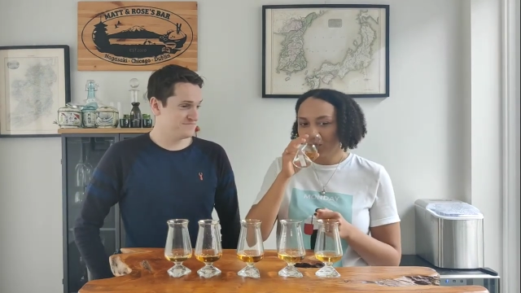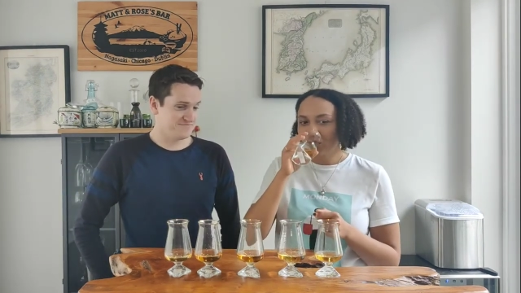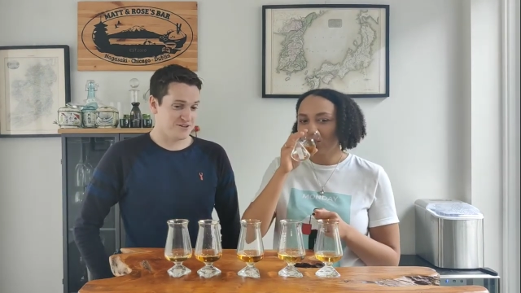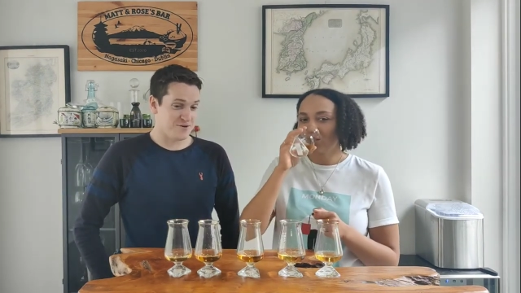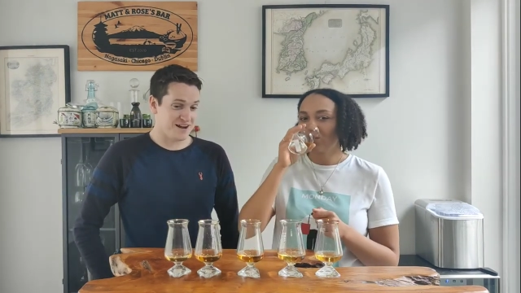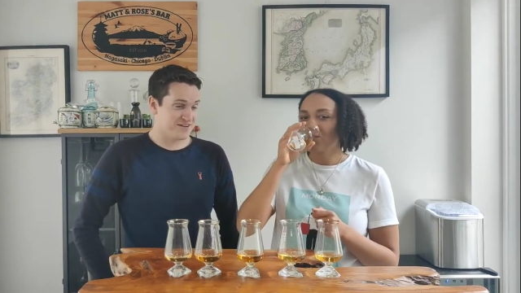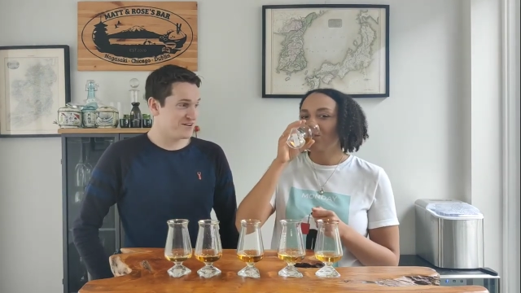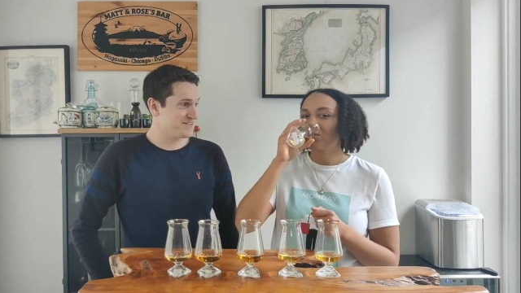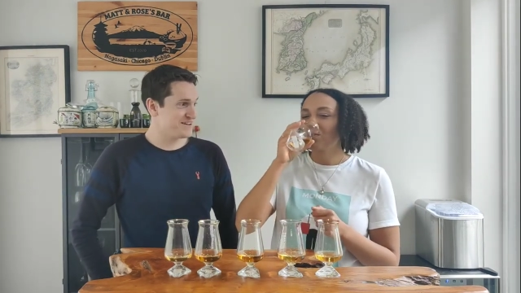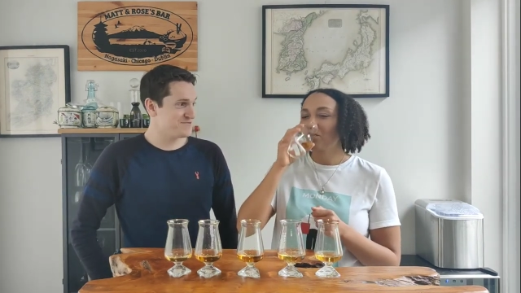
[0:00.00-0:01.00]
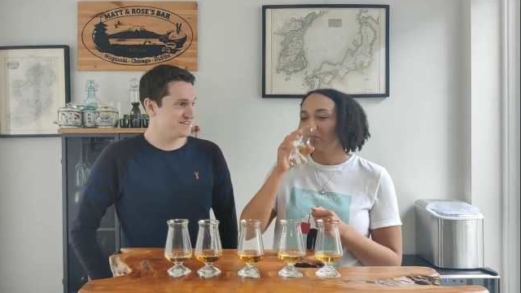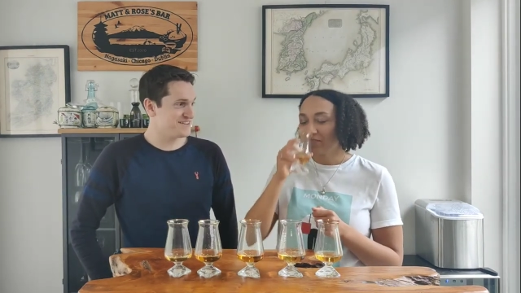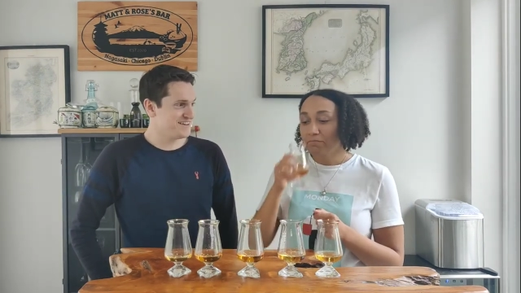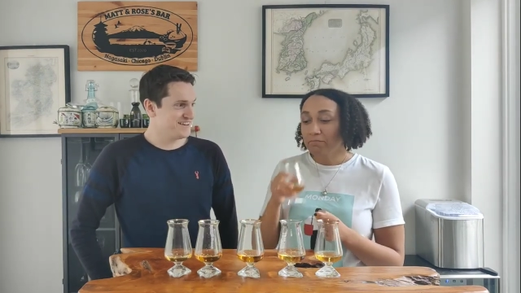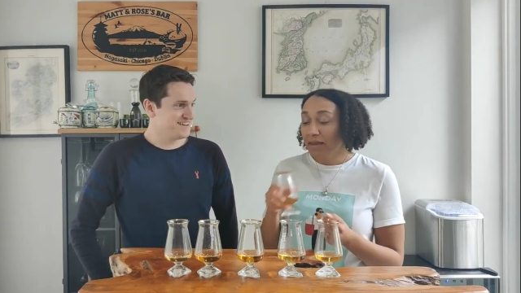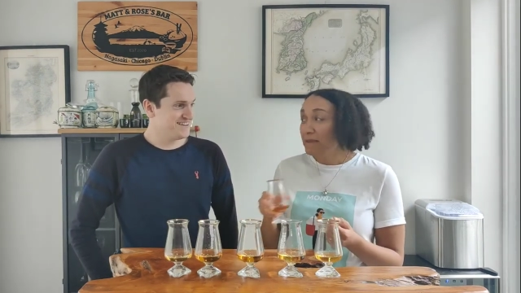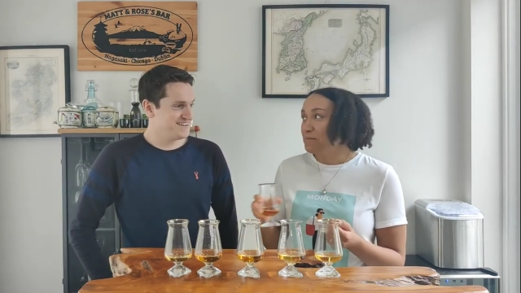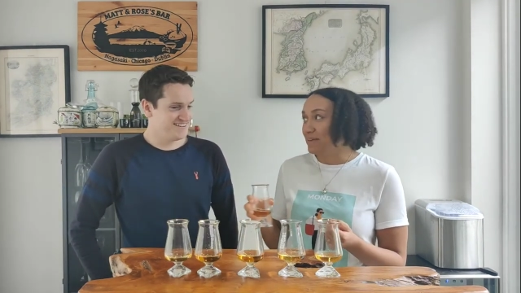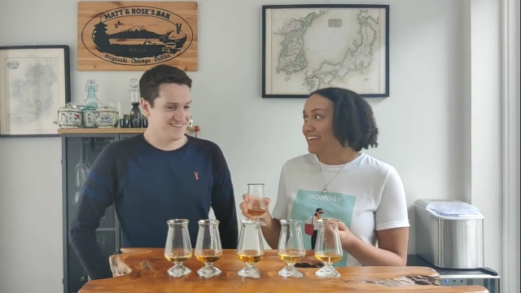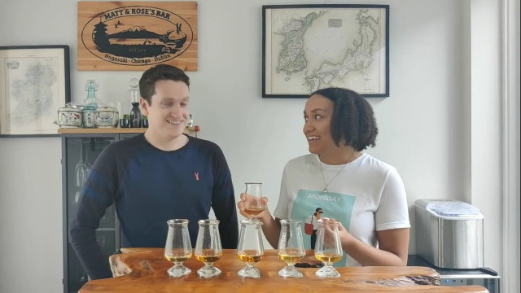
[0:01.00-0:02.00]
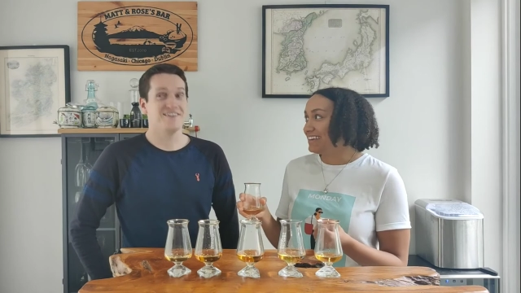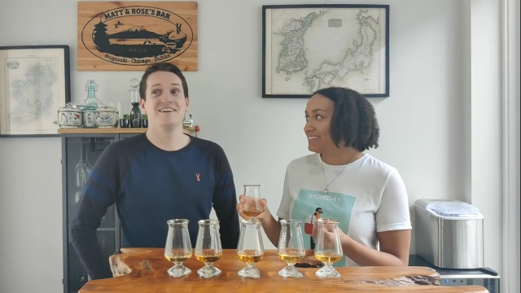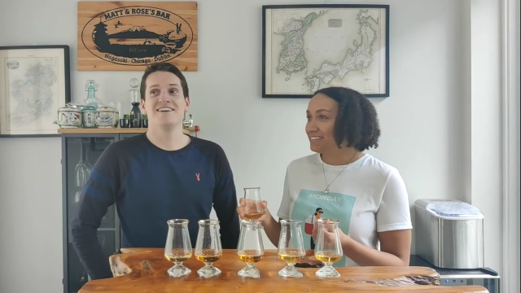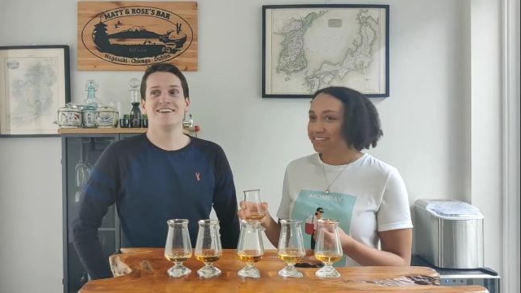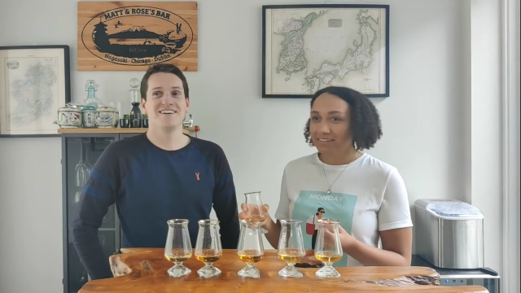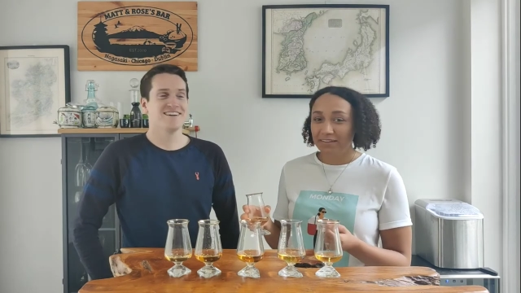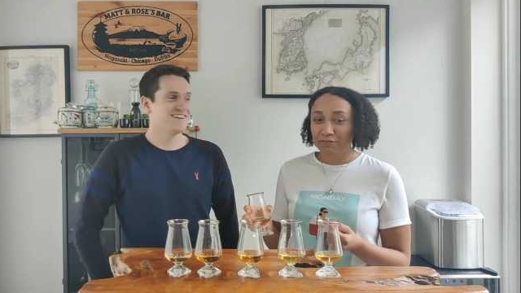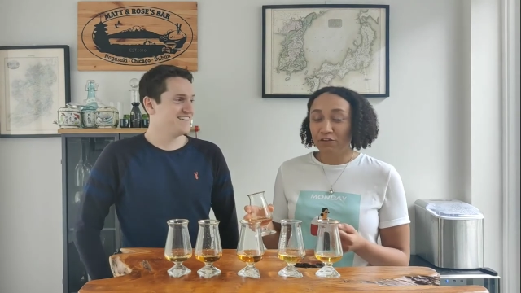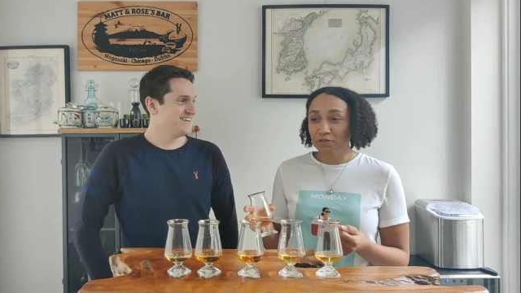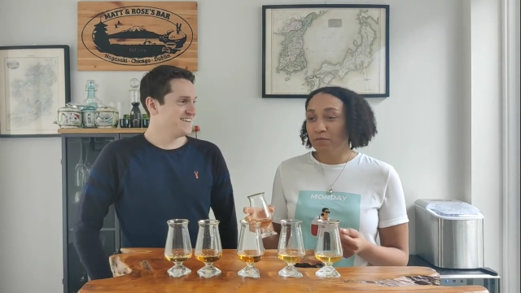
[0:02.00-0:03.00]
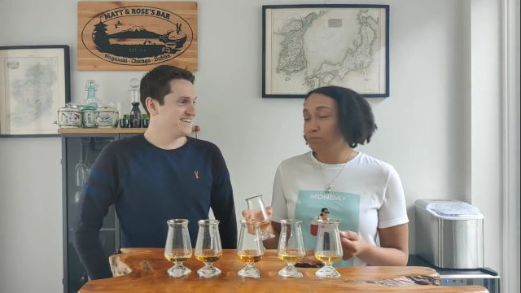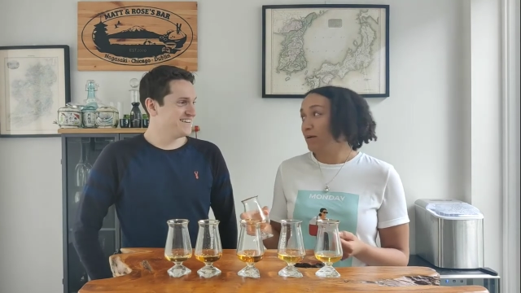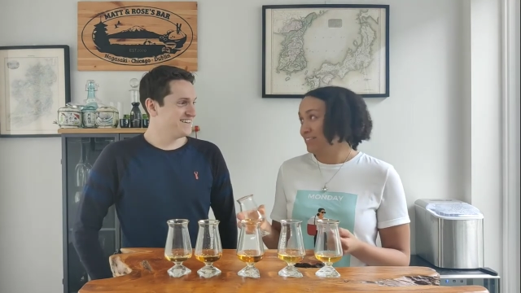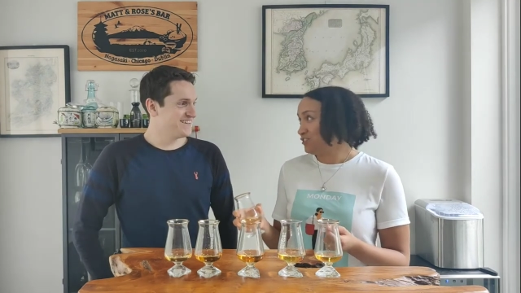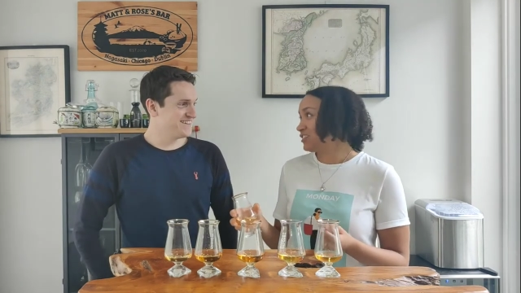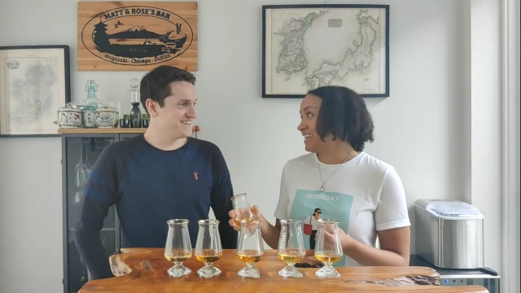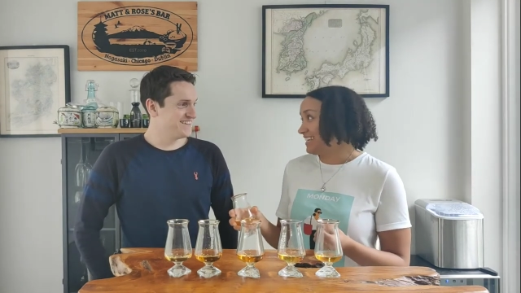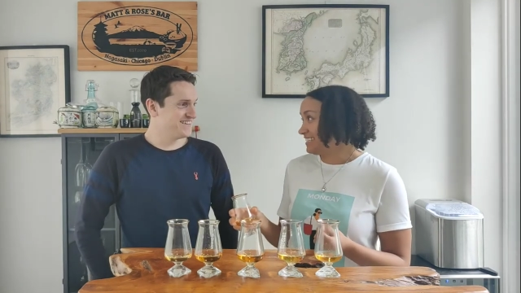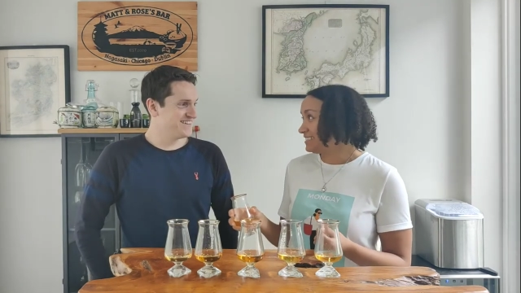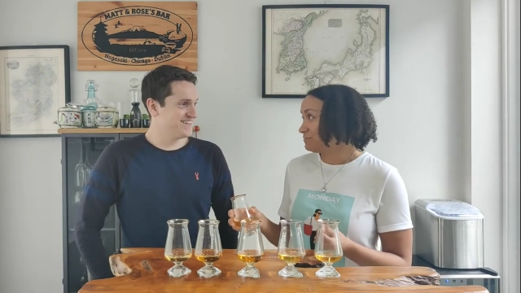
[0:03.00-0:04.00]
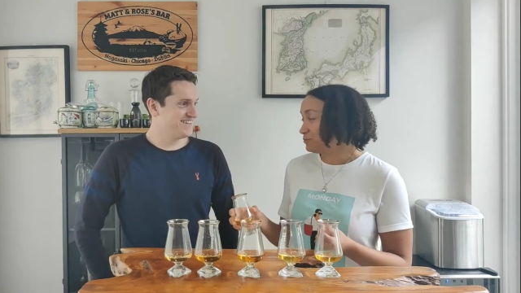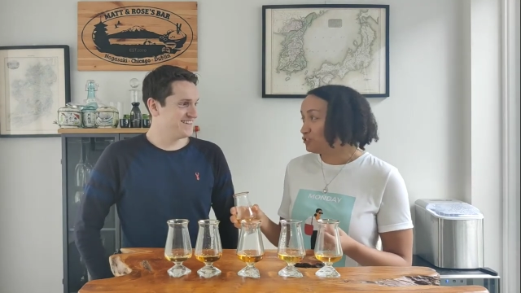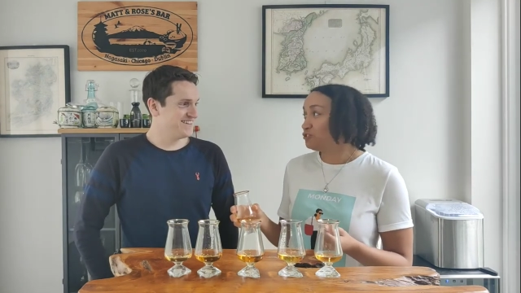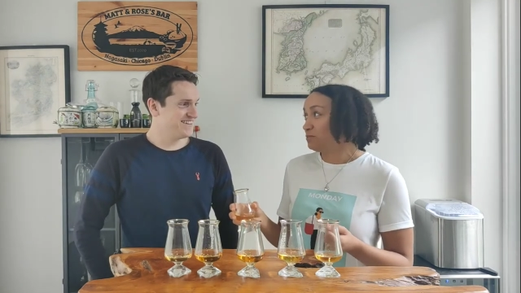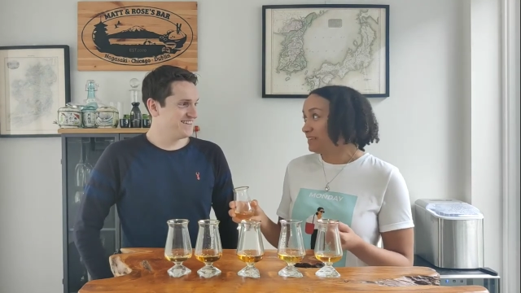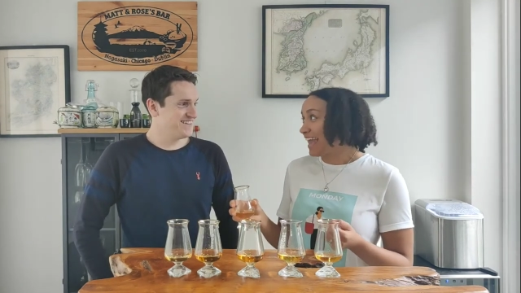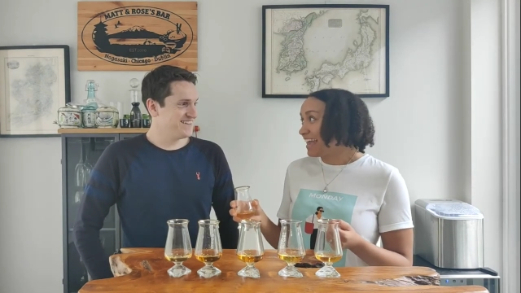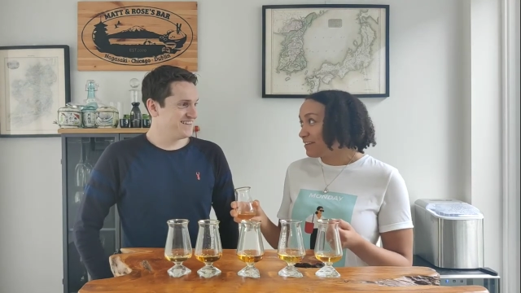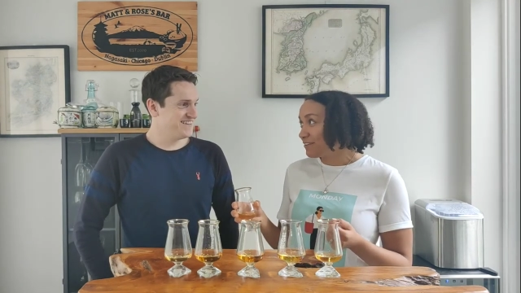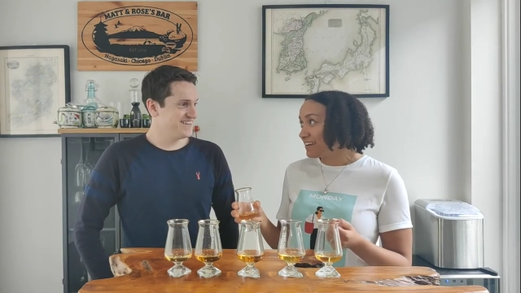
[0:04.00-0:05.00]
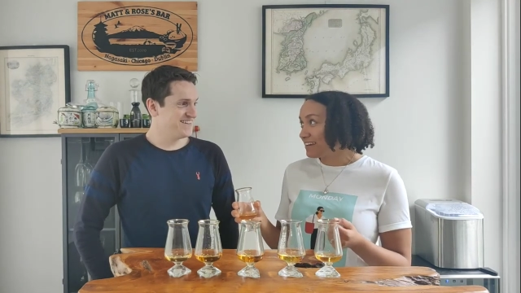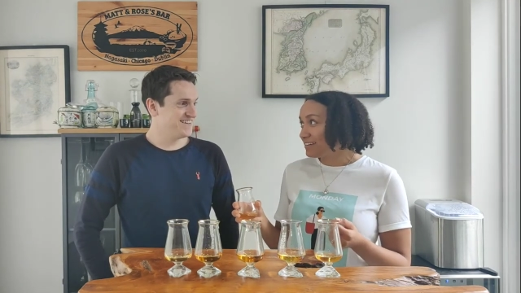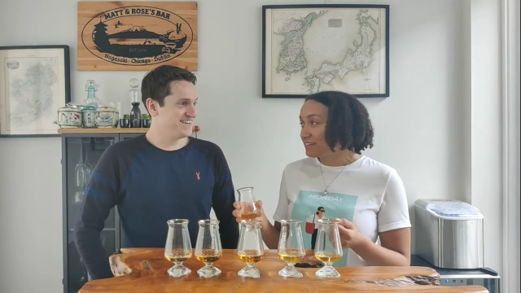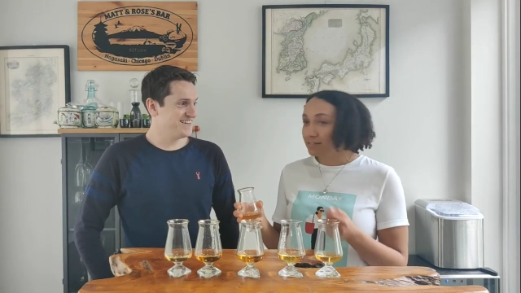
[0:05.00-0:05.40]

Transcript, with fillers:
Speaker 1: Are you angry at that one?
Speaker 2: Maybe. If you've been punch kicked, would you be angry?